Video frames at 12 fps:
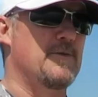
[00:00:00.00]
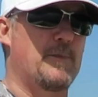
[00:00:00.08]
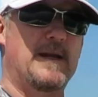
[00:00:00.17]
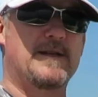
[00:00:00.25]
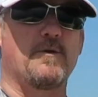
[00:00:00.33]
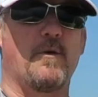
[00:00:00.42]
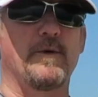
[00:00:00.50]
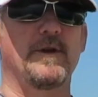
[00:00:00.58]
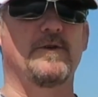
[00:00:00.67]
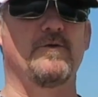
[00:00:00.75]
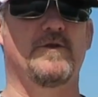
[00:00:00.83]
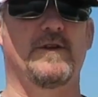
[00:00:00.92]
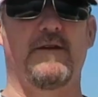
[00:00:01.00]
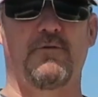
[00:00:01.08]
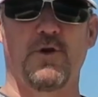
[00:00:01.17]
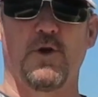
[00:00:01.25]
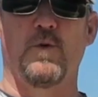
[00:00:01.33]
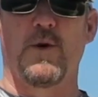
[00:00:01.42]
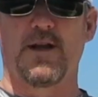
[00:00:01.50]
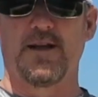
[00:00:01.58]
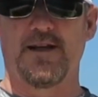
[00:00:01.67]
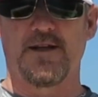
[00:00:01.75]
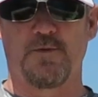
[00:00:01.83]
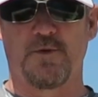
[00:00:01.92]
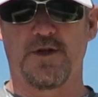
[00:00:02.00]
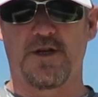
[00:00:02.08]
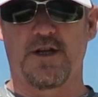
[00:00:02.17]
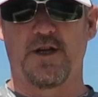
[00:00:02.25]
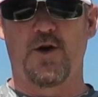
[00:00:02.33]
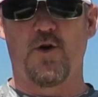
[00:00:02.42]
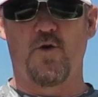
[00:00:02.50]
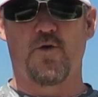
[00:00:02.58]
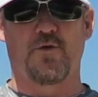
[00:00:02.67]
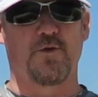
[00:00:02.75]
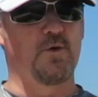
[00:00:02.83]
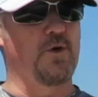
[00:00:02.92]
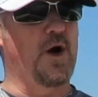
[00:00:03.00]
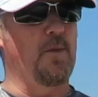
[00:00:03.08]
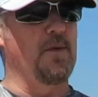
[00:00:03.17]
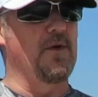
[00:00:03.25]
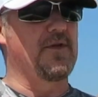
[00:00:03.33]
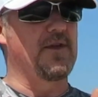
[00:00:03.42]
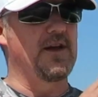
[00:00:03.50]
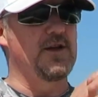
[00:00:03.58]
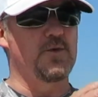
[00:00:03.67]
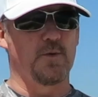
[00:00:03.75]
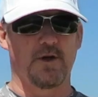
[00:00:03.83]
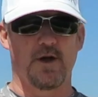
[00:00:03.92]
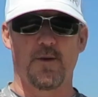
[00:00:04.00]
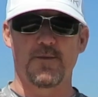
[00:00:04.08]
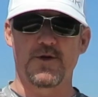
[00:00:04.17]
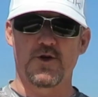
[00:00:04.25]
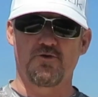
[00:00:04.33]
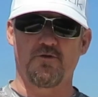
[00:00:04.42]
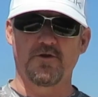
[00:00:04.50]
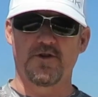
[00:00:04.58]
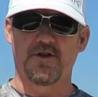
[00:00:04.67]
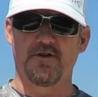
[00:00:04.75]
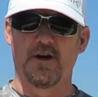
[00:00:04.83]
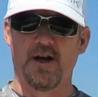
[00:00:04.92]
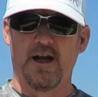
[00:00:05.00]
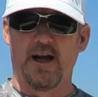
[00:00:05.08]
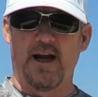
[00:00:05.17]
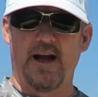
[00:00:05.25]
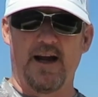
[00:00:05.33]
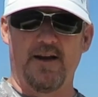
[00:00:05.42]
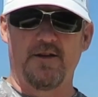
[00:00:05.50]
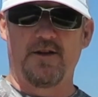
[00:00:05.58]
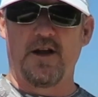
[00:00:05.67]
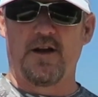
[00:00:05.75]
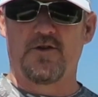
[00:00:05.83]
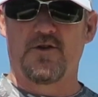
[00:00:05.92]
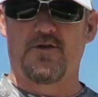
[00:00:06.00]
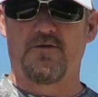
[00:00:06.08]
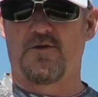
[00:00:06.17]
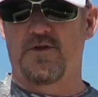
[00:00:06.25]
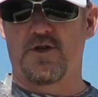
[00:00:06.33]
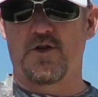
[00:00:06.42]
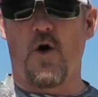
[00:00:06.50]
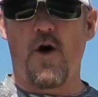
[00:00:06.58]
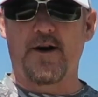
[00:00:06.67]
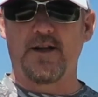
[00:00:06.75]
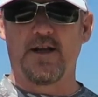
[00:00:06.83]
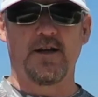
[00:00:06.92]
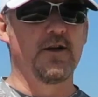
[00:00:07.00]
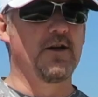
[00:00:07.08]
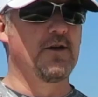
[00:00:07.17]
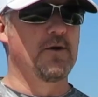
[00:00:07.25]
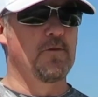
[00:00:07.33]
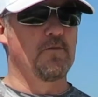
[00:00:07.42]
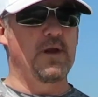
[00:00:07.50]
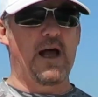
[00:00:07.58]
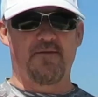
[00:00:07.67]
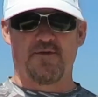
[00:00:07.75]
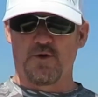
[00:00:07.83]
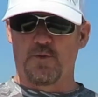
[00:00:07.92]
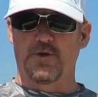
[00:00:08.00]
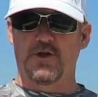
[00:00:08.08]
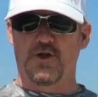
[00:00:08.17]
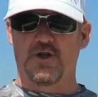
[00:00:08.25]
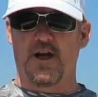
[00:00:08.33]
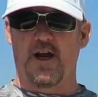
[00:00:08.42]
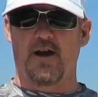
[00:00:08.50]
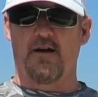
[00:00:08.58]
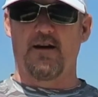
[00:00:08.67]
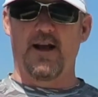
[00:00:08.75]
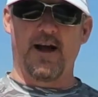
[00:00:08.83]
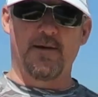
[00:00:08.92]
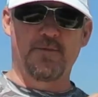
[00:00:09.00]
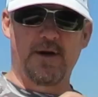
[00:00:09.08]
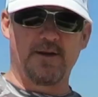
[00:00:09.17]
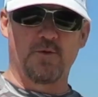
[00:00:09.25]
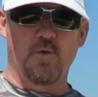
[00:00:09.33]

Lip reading: So basically what we're gonna do today really quickly is we're just gonna go through a couple of things when it comes to structure and just targeting blackfish when you're jigging. All right, I've got